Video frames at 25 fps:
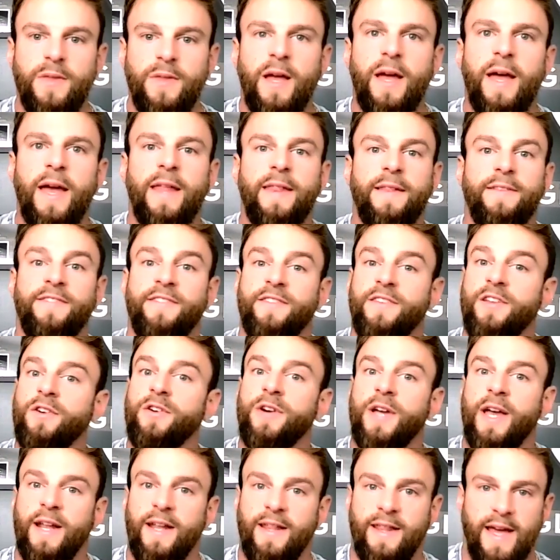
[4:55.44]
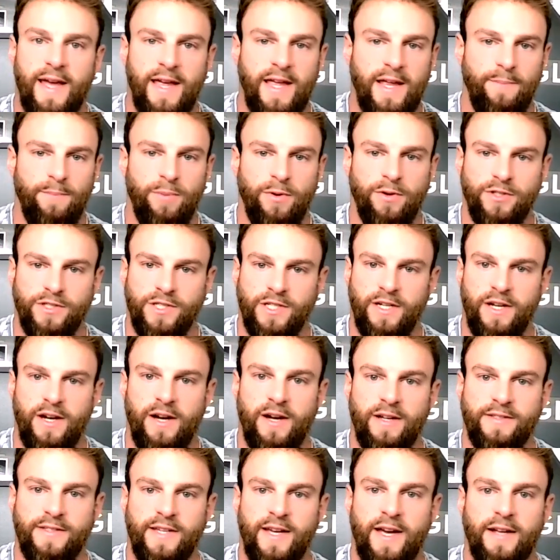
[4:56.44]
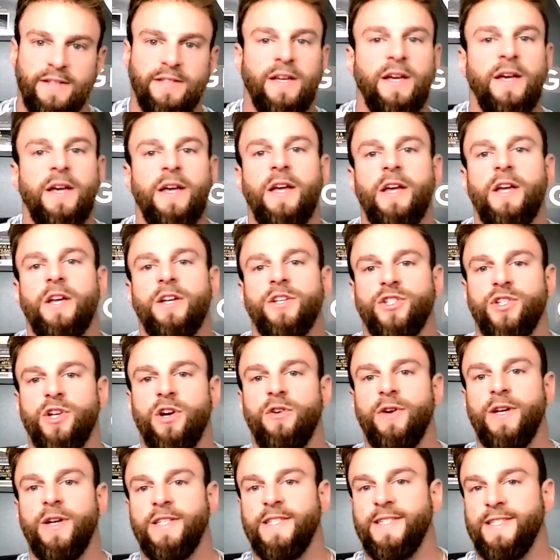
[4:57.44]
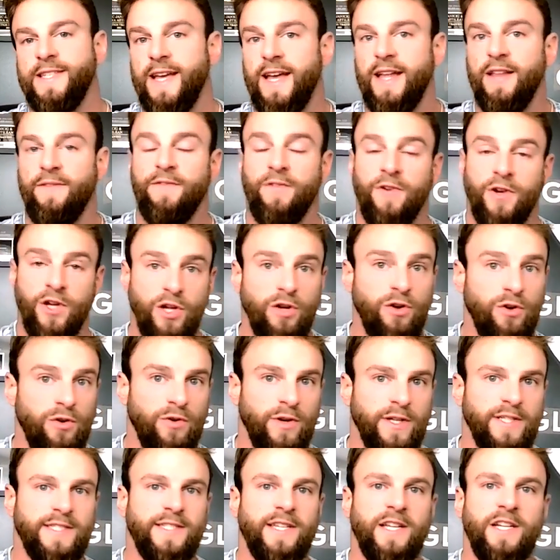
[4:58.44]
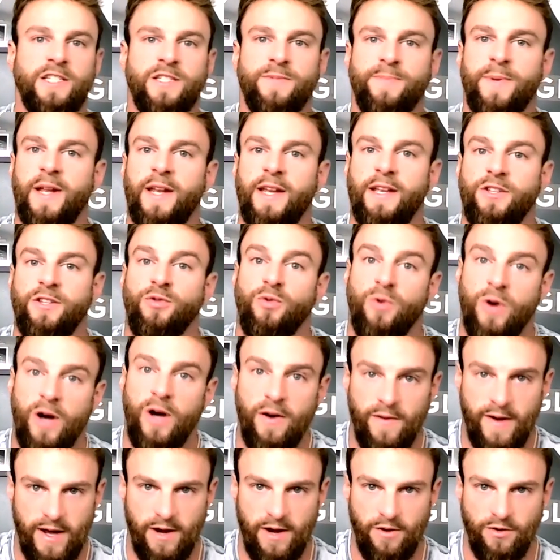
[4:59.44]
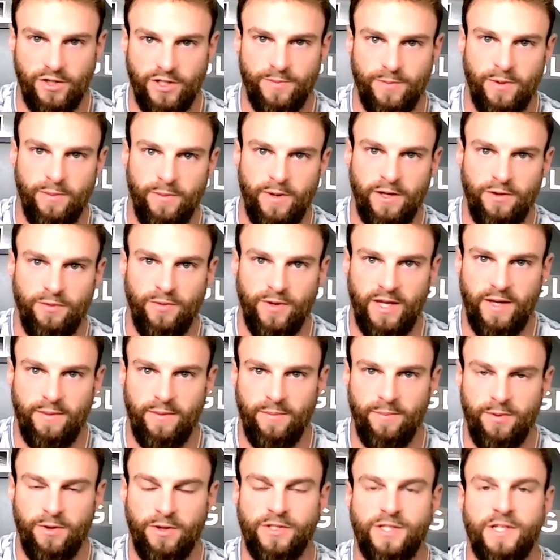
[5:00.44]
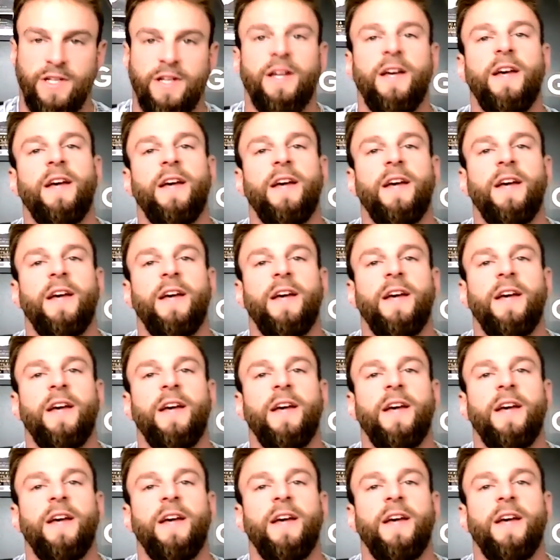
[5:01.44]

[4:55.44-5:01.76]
and still getting that in-person contact. So instead, for you, instead of spending 12 hours per month with them in person,